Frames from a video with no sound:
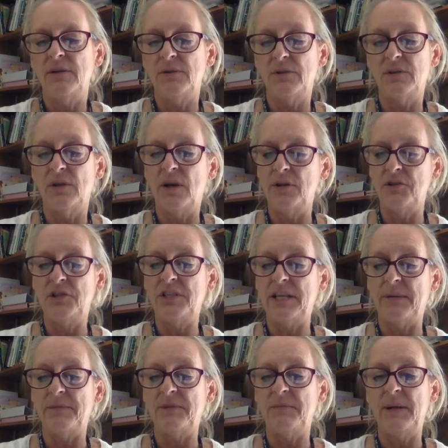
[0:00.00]
whose large
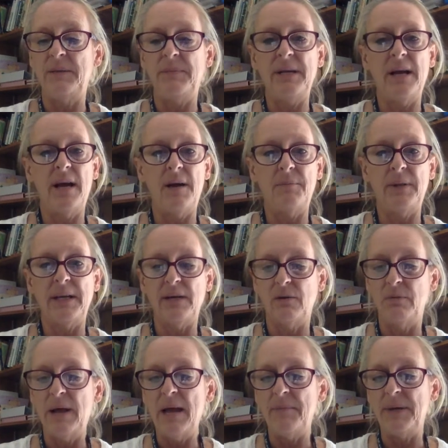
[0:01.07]
steps made me hop like a
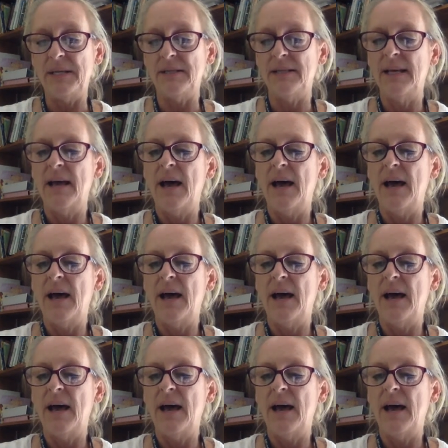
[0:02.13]
rabbit,